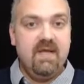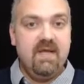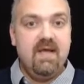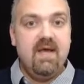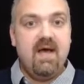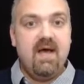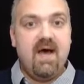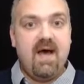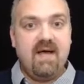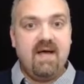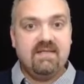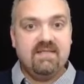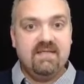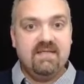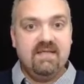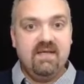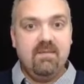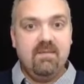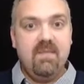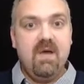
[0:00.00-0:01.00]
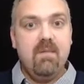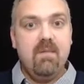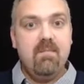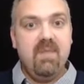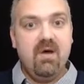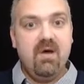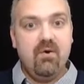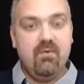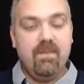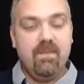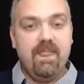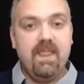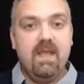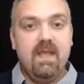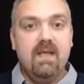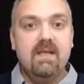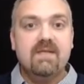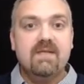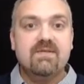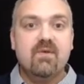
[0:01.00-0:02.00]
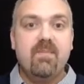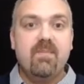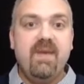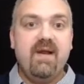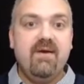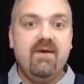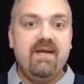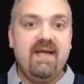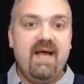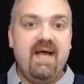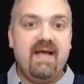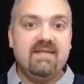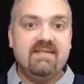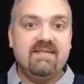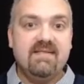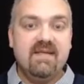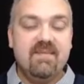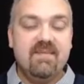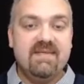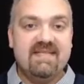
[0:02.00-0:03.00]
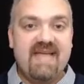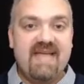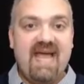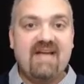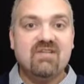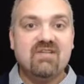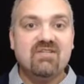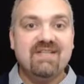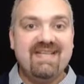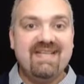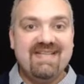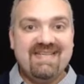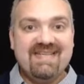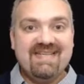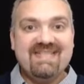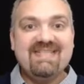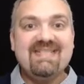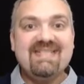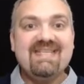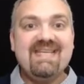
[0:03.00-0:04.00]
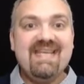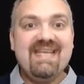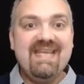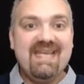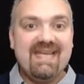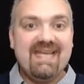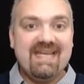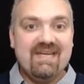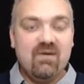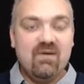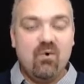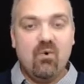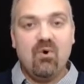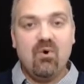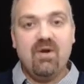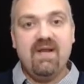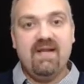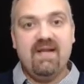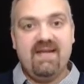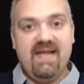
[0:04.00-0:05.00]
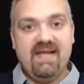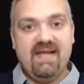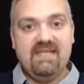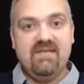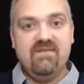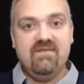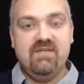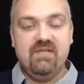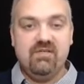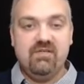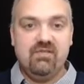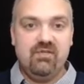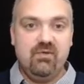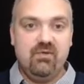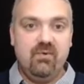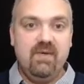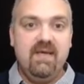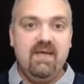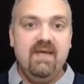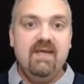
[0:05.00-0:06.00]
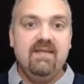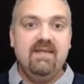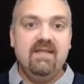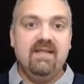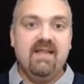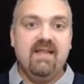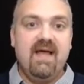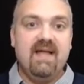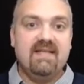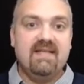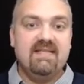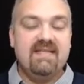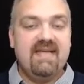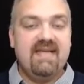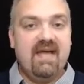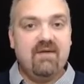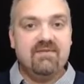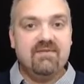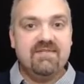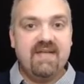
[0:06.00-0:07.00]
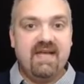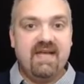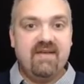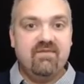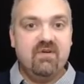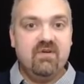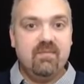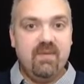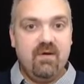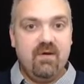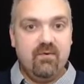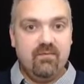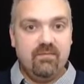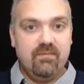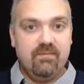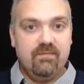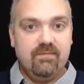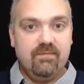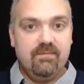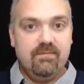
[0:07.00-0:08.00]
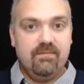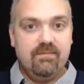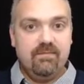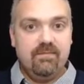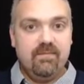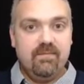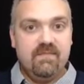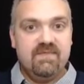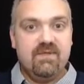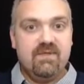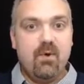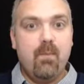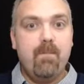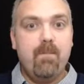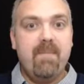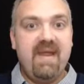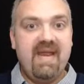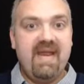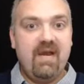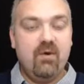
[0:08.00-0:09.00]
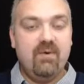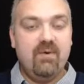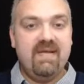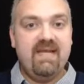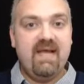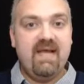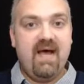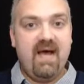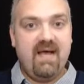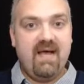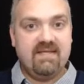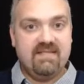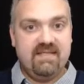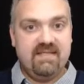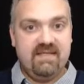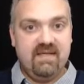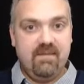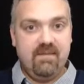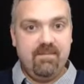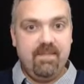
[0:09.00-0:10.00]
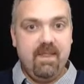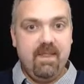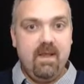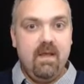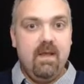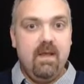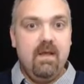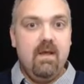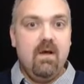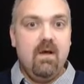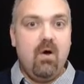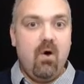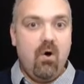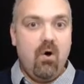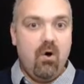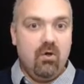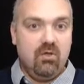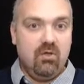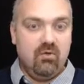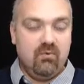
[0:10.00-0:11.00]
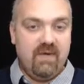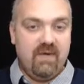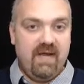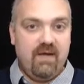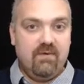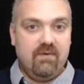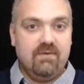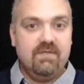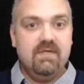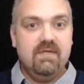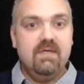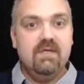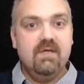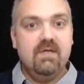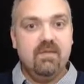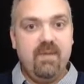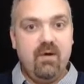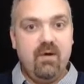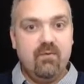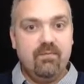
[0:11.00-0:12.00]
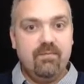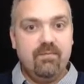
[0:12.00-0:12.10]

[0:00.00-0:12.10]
osteum, bone. So periosteum is actually the skin or connective tissue that lines the outside of your bone. So periosteum, all around your bone.